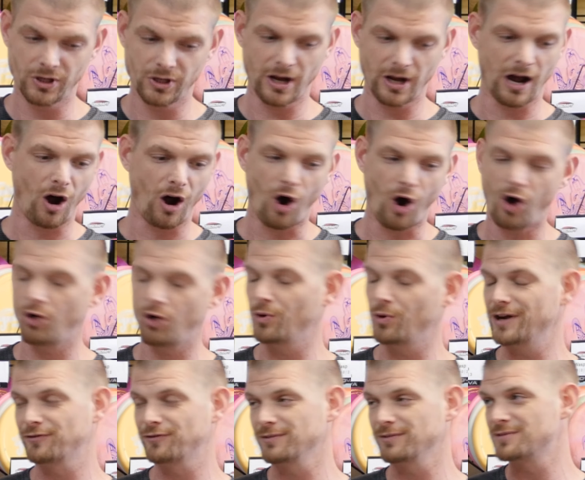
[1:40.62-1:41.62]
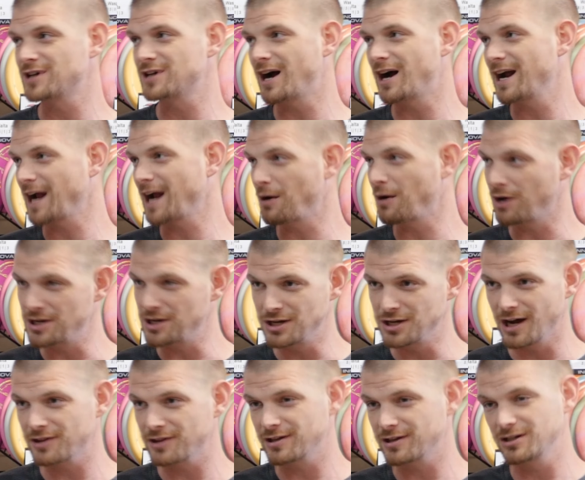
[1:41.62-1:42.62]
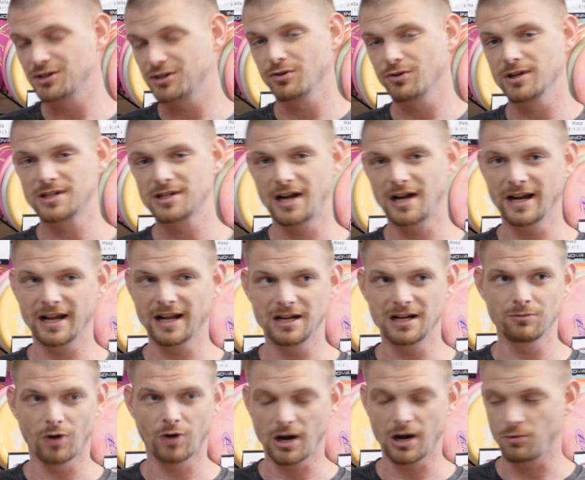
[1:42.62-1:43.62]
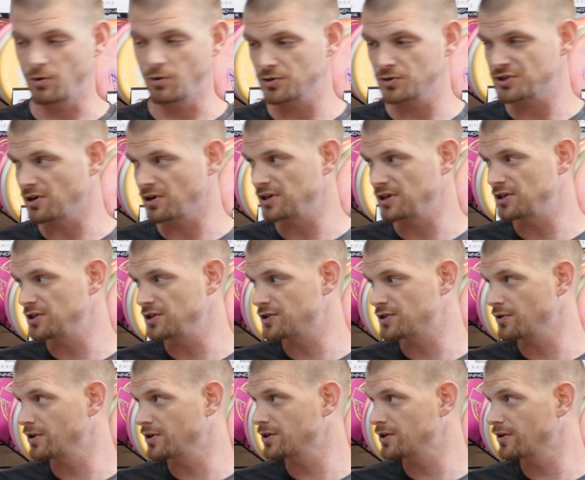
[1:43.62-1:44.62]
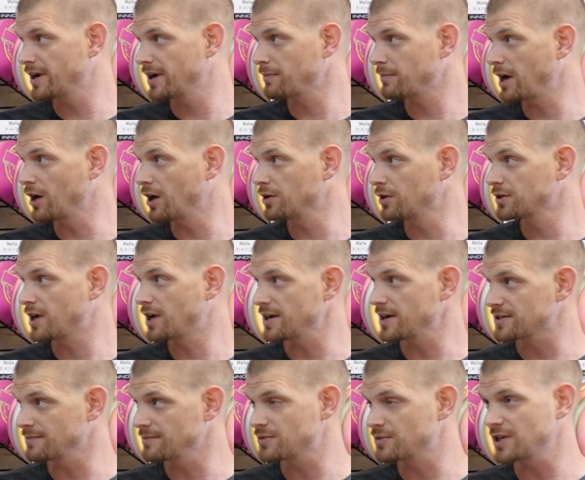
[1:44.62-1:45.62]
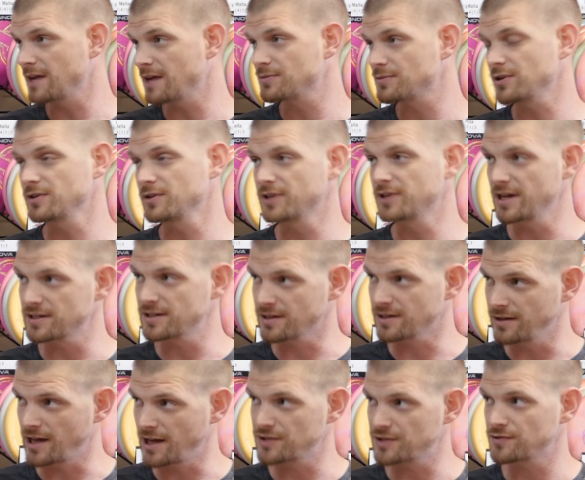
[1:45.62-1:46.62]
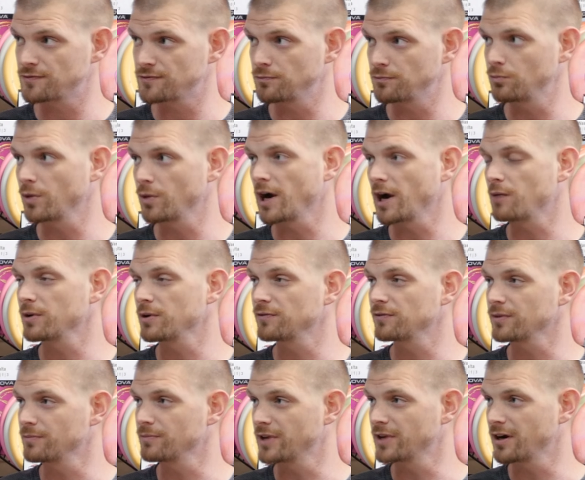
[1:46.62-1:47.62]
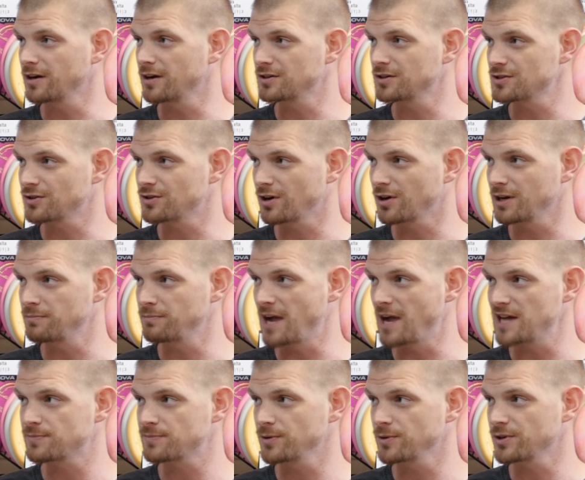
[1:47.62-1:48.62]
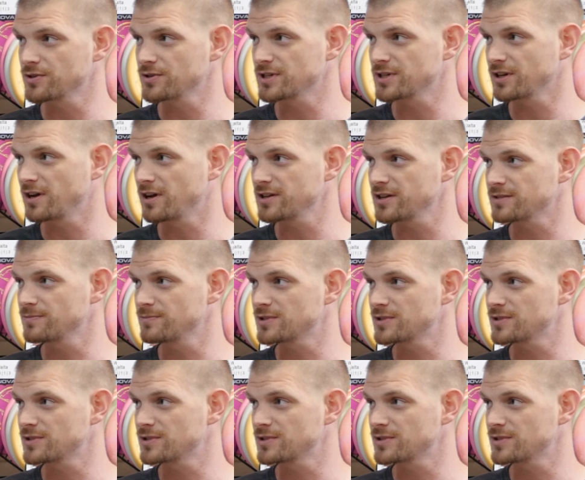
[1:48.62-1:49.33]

got all the way from dying. I want nothing to do with dying anymore. I started to do it doing my own custom stamps on disc, and that's where I went from there. I just started mass producing custom